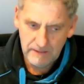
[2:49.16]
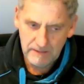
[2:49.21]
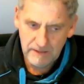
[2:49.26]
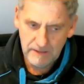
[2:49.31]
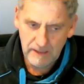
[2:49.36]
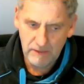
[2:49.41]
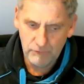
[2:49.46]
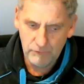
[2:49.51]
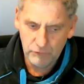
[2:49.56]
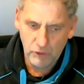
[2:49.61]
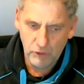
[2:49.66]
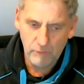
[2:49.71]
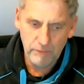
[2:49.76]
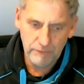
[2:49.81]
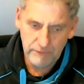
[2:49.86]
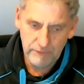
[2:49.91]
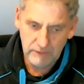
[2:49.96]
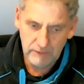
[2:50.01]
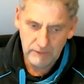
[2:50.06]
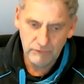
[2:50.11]
get on top
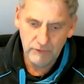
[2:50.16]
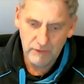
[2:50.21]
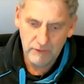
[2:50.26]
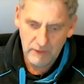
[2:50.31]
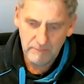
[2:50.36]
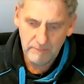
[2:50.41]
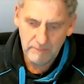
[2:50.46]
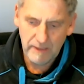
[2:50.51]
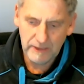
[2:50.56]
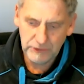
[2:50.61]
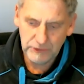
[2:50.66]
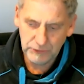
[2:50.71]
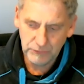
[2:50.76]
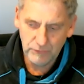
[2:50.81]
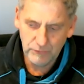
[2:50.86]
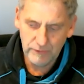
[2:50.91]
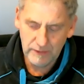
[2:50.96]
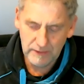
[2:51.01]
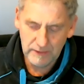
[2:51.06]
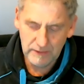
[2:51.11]
of things and make
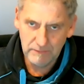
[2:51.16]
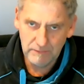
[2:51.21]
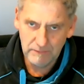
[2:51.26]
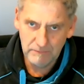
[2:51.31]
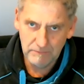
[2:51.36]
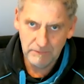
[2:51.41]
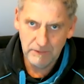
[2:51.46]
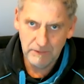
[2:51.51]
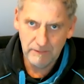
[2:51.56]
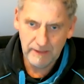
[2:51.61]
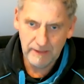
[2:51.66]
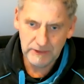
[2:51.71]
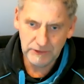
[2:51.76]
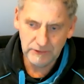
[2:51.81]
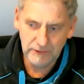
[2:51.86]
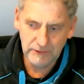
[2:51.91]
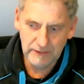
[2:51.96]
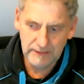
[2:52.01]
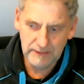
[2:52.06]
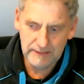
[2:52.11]
sure that you're
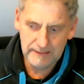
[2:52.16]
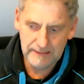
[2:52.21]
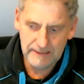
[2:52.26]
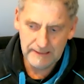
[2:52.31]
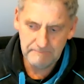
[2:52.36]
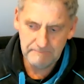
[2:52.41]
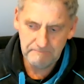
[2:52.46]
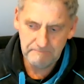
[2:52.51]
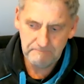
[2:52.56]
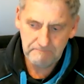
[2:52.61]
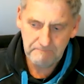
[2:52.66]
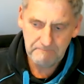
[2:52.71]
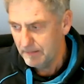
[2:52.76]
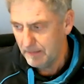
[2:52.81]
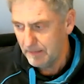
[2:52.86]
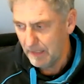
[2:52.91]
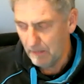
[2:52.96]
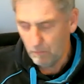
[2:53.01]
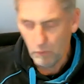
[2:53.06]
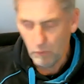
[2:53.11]
actually
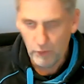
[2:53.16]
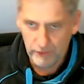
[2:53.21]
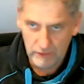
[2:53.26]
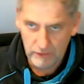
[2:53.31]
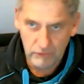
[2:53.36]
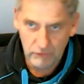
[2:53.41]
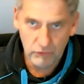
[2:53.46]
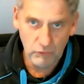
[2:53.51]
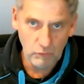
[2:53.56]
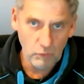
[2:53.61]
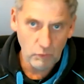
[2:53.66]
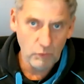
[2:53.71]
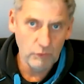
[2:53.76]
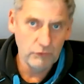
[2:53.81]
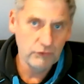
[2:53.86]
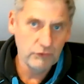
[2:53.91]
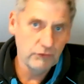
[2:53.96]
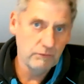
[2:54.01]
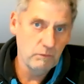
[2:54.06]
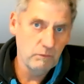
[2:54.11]
working
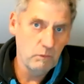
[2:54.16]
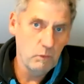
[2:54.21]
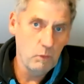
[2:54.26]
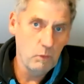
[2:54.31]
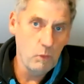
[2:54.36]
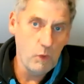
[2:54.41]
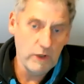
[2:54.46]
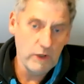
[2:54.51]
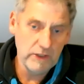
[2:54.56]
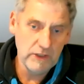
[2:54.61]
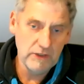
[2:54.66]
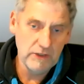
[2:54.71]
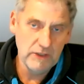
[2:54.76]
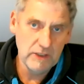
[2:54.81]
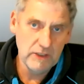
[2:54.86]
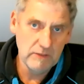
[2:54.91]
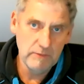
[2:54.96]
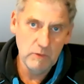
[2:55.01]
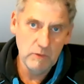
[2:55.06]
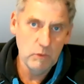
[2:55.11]
towards what you
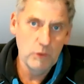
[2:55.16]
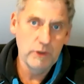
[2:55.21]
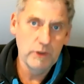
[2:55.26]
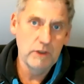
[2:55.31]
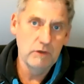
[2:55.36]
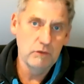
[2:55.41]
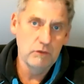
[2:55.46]
need to be working